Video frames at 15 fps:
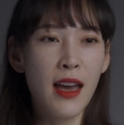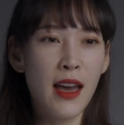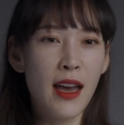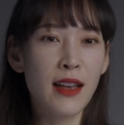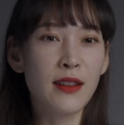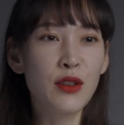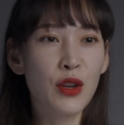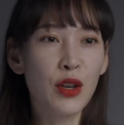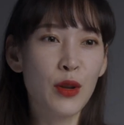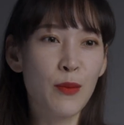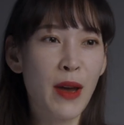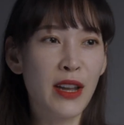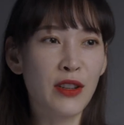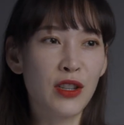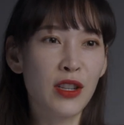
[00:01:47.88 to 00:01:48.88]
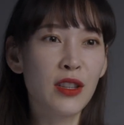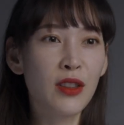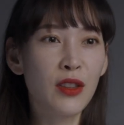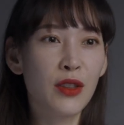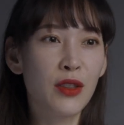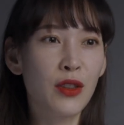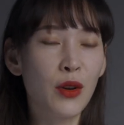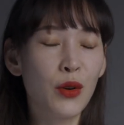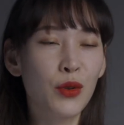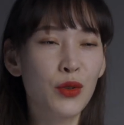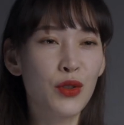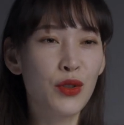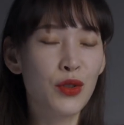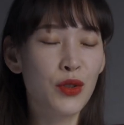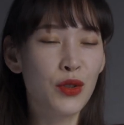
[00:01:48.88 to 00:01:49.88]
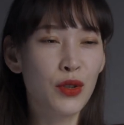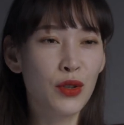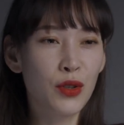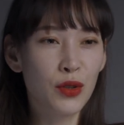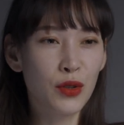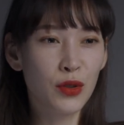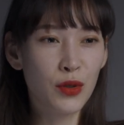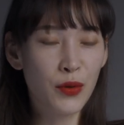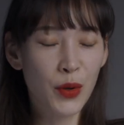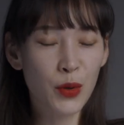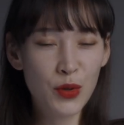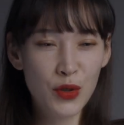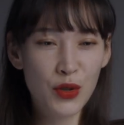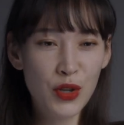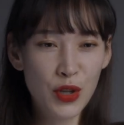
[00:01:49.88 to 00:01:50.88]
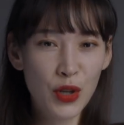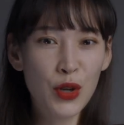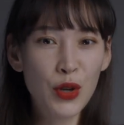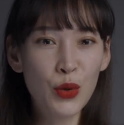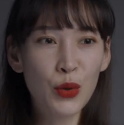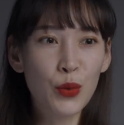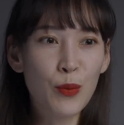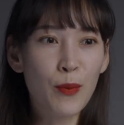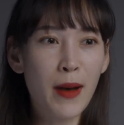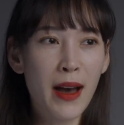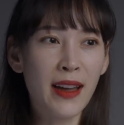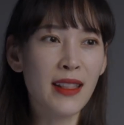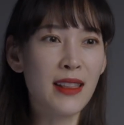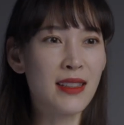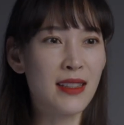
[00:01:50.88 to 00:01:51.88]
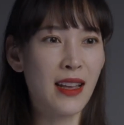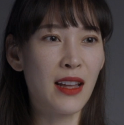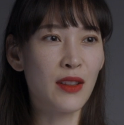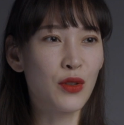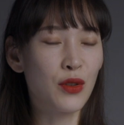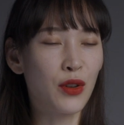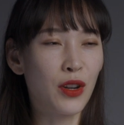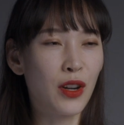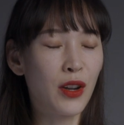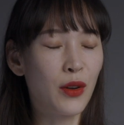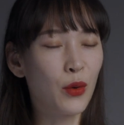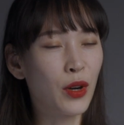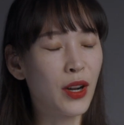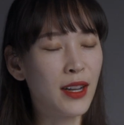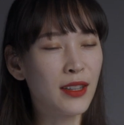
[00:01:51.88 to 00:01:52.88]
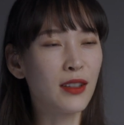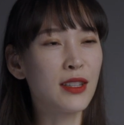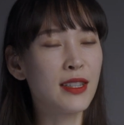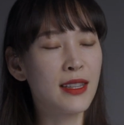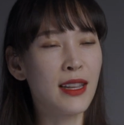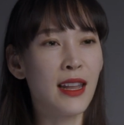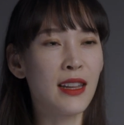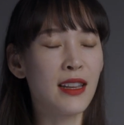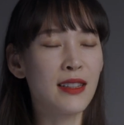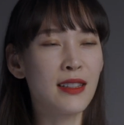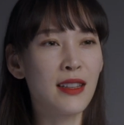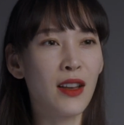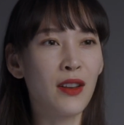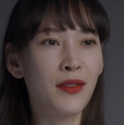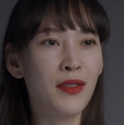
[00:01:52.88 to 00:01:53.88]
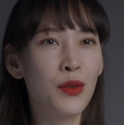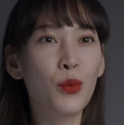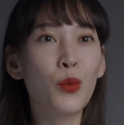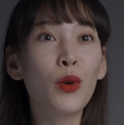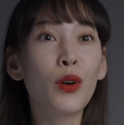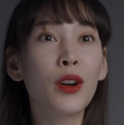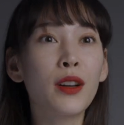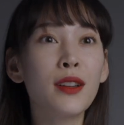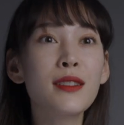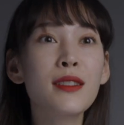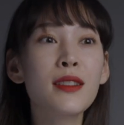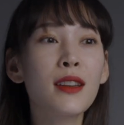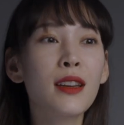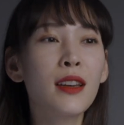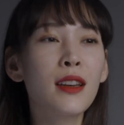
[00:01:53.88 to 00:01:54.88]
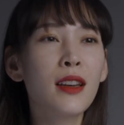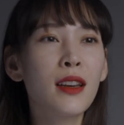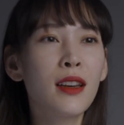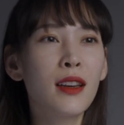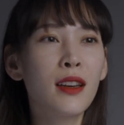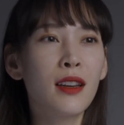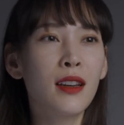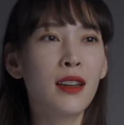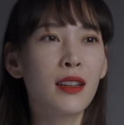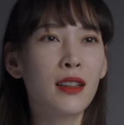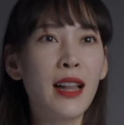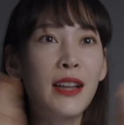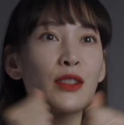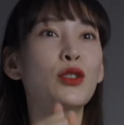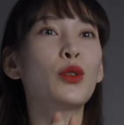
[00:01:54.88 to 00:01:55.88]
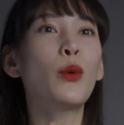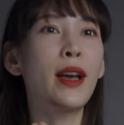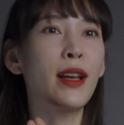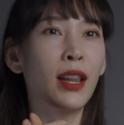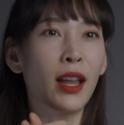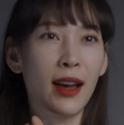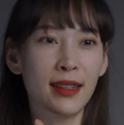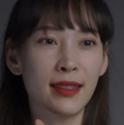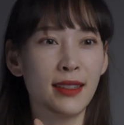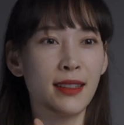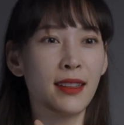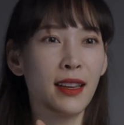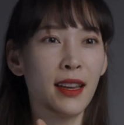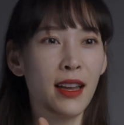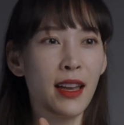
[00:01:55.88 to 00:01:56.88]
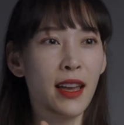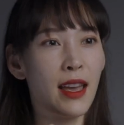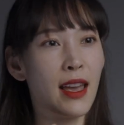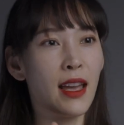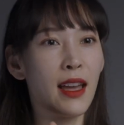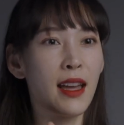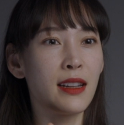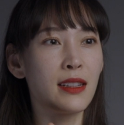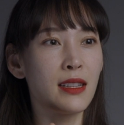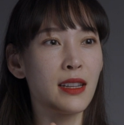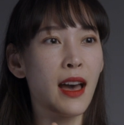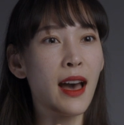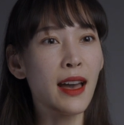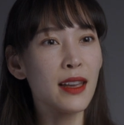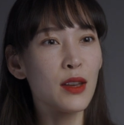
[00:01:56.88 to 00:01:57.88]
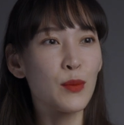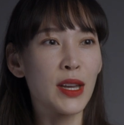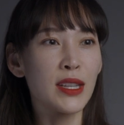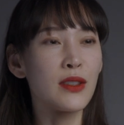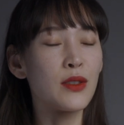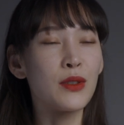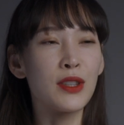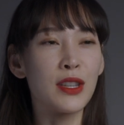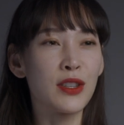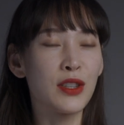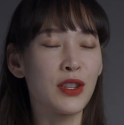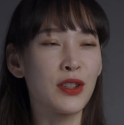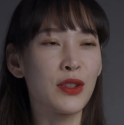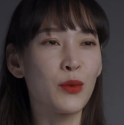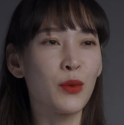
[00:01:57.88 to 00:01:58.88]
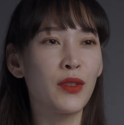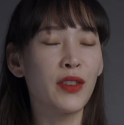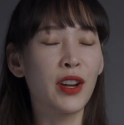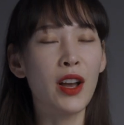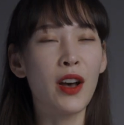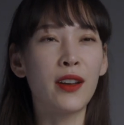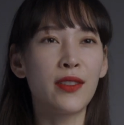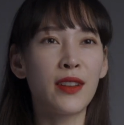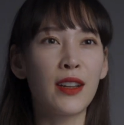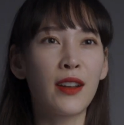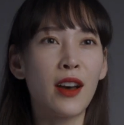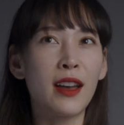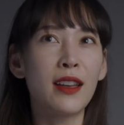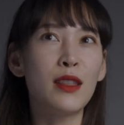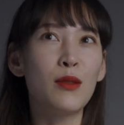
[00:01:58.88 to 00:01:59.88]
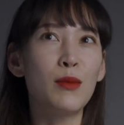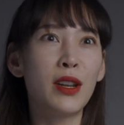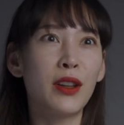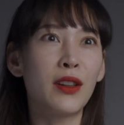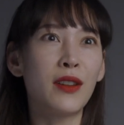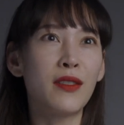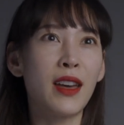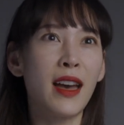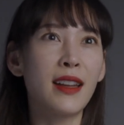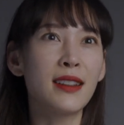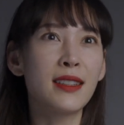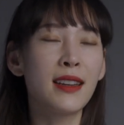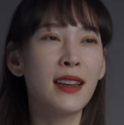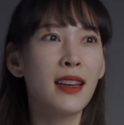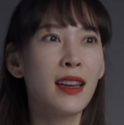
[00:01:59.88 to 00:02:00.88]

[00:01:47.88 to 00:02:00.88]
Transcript: As you can imagine, those two mindsets or understandings of the world clashed quite a lot. And I and my two sisters were very often caught in the middle of that.